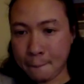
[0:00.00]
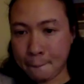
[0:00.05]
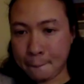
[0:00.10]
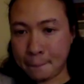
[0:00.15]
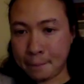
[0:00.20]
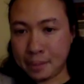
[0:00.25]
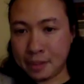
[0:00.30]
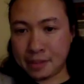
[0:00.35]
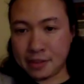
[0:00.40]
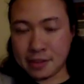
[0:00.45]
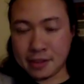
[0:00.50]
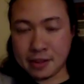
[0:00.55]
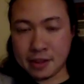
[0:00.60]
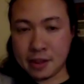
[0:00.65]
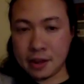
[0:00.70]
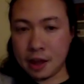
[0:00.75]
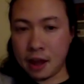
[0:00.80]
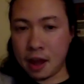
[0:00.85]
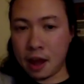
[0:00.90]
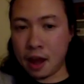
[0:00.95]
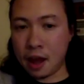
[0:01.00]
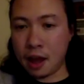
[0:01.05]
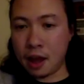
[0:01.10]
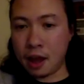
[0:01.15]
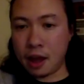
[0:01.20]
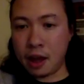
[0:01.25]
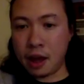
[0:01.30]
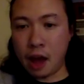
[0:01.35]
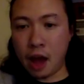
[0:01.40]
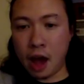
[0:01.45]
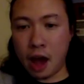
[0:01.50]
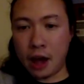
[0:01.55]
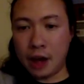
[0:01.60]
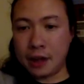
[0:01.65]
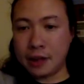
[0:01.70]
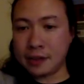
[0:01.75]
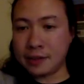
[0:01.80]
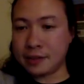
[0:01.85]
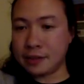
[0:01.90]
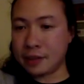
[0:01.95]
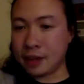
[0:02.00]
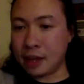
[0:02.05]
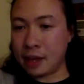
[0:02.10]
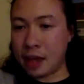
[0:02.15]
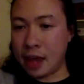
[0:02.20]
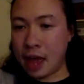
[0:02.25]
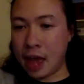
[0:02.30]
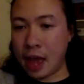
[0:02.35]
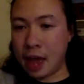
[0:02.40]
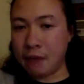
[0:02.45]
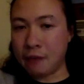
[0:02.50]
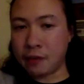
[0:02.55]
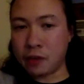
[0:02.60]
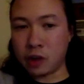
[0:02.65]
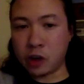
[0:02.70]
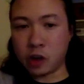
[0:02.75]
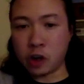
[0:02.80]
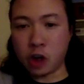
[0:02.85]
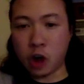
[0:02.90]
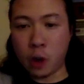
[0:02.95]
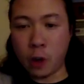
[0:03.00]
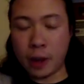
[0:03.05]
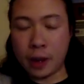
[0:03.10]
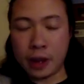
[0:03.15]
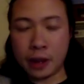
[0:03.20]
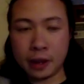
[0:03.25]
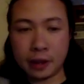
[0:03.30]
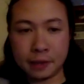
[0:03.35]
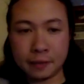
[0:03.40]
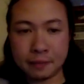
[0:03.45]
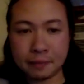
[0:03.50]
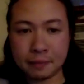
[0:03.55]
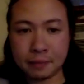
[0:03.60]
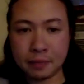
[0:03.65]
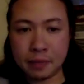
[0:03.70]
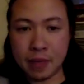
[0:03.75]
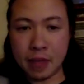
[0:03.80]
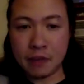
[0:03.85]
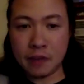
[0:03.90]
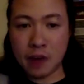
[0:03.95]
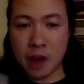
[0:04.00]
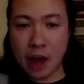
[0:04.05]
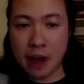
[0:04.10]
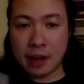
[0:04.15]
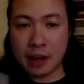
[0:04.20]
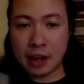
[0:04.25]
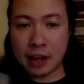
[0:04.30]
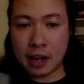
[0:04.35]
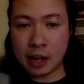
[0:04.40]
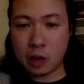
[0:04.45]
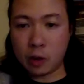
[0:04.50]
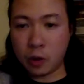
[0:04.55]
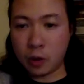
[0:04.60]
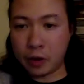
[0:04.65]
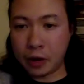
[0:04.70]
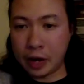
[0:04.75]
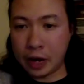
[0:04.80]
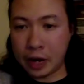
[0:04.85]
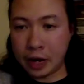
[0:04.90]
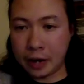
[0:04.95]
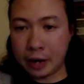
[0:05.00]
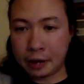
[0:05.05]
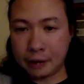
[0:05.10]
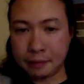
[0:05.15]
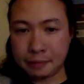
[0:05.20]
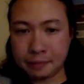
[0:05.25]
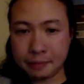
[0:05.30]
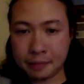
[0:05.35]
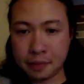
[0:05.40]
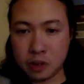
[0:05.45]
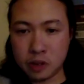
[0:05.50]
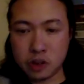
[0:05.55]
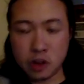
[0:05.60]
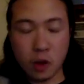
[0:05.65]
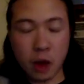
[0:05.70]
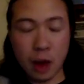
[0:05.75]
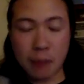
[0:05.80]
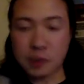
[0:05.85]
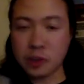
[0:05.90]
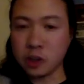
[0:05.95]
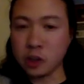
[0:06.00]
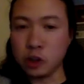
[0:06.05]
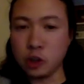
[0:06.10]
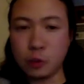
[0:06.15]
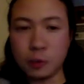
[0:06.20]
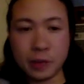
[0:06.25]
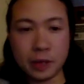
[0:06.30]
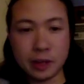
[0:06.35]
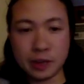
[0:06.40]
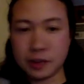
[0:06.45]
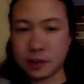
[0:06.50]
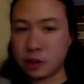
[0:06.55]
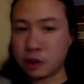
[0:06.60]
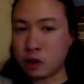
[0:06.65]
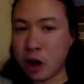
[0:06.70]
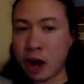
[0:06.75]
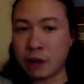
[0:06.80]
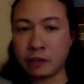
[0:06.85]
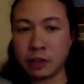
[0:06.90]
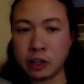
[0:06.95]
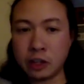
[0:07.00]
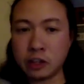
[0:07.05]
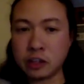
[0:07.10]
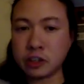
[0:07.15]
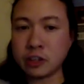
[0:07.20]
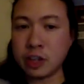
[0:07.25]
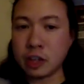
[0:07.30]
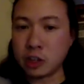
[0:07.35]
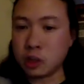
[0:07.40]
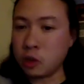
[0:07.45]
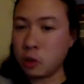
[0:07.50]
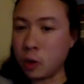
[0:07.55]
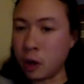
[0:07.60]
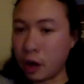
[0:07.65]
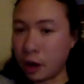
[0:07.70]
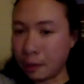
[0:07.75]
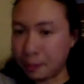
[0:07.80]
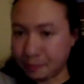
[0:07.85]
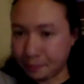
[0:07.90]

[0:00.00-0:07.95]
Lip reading: This is an honest and ever-going, never-ending inquiry here. There's no absolute because they're traveling just like you are.